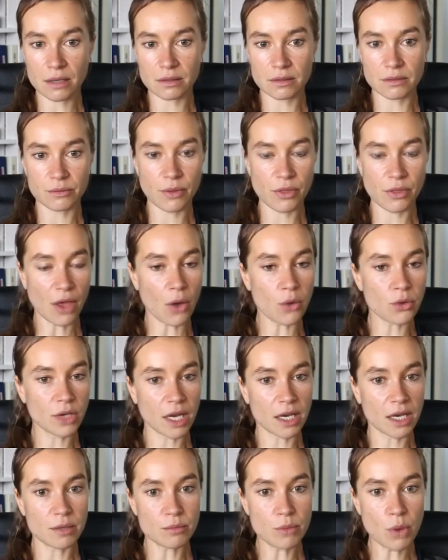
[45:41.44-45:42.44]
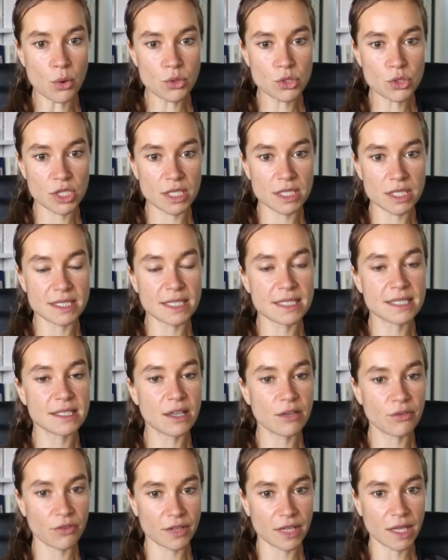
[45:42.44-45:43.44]
without any motions, the
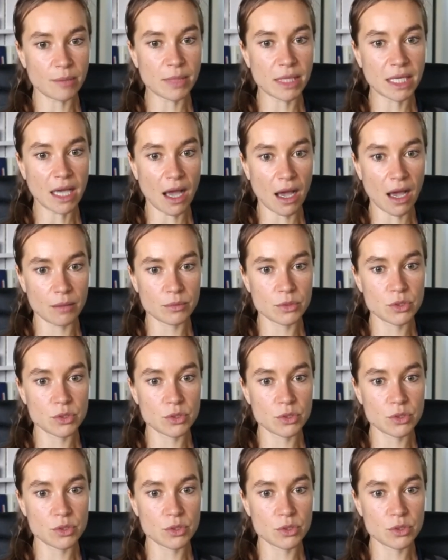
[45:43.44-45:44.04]
stiffer they become.